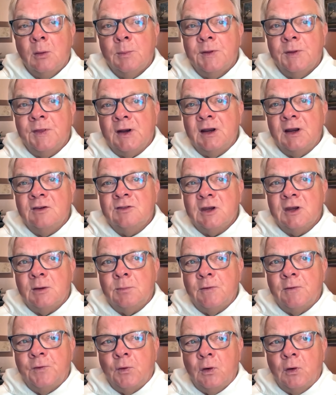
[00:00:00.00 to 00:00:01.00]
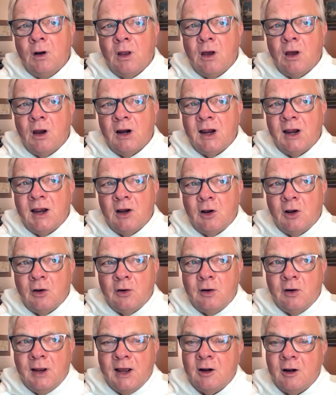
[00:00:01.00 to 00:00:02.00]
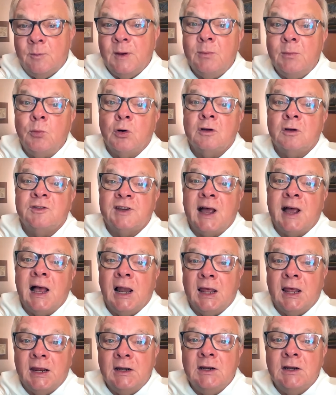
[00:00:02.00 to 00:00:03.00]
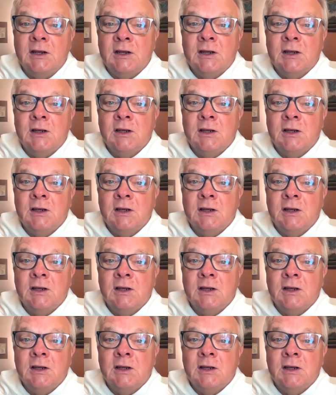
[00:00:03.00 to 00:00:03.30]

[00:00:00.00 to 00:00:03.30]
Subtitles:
But then he said, before long, I learned how to be more solid